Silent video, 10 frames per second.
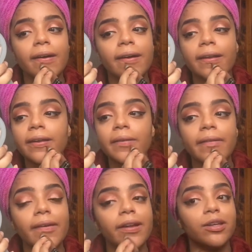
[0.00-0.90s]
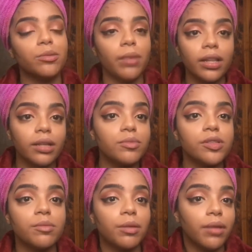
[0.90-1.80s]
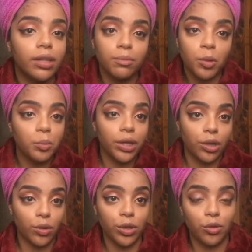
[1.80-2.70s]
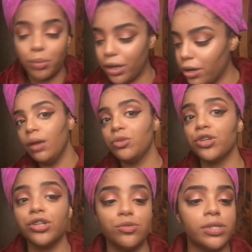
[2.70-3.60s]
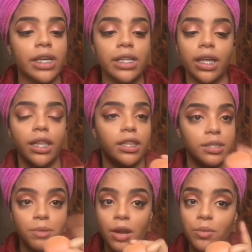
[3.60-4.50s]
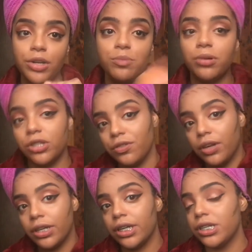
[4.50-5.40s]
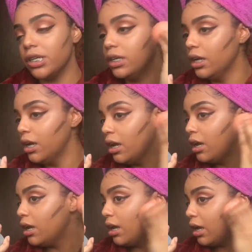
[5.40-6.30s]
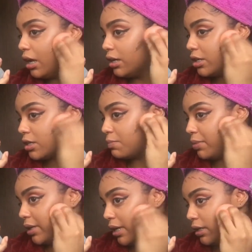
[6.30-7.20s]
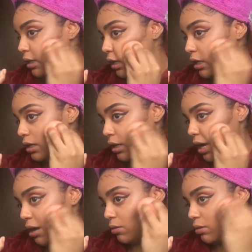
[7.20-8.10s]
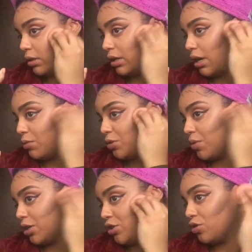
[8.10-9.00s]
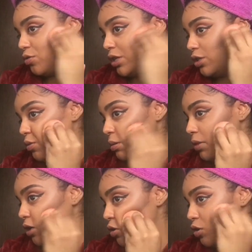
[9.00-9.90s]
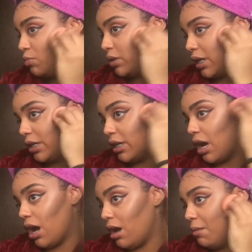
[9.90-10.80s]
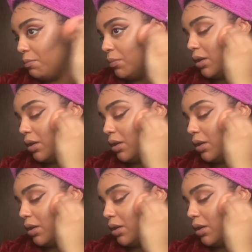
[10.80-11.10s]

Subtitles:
And I just put it under my lip just to make my lip appear a little bigger. And what you're gonna do is take this part where you put your foundation and just blend it out. Now what you want to do is you want to make sure you blend it up.